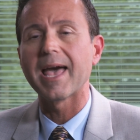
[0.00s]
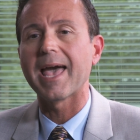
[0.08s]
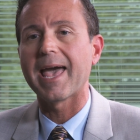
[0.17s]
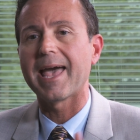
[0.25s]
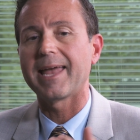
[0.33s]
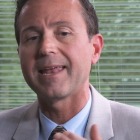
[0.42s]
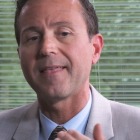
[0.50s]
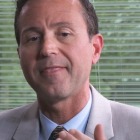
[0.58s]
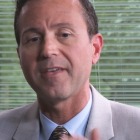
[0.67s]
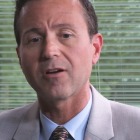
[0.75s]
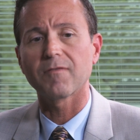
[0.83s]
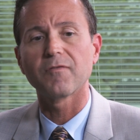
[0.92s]
And
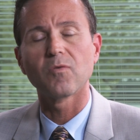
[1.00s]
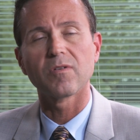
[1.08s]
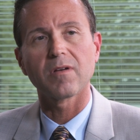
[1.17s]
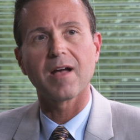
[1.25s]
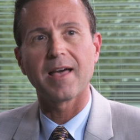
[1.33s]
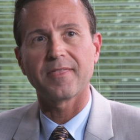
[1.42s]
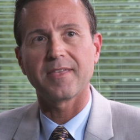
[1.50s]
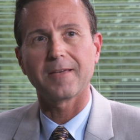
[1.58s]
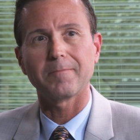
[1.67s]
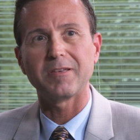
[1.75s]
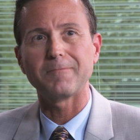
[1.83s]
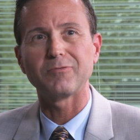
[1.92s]
therefore, I
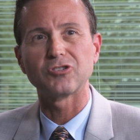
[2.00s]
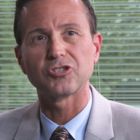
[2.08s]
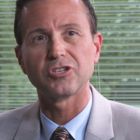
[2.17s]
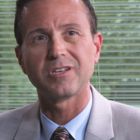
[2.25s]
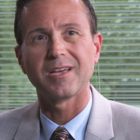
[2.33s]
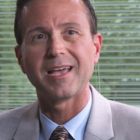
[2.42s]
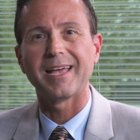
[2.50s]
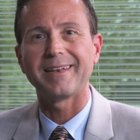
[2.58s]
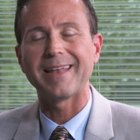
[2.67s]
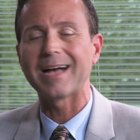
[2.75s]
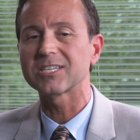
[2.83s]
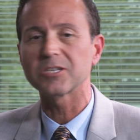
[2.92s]
think people should
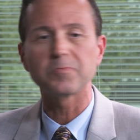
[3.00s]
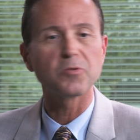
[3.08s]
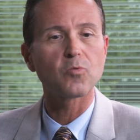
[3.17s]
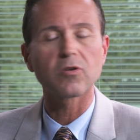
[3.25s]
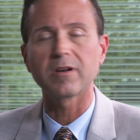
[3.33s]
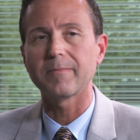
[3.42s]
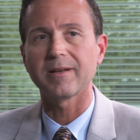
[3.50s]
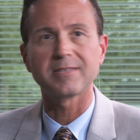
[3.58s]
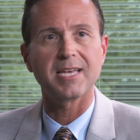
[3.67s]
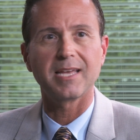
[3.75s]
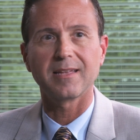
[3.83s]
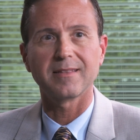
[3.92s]
not just be worried about
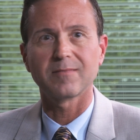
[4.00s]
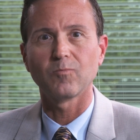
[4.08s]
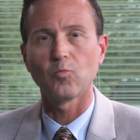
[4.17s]
take,